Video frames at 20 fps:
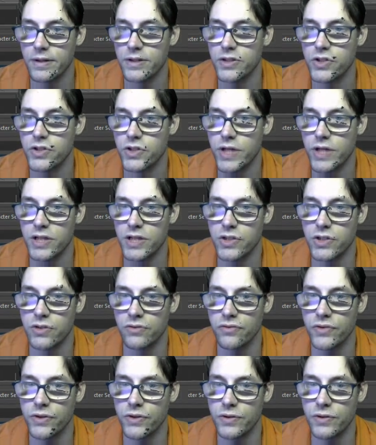Change
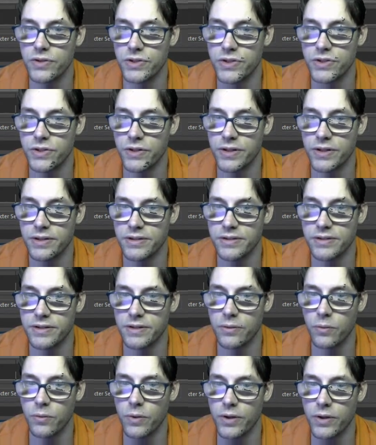your view just so you can
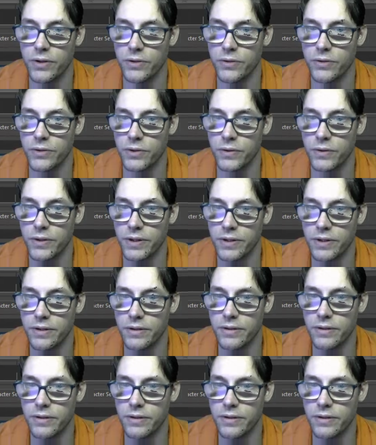see what you're doing.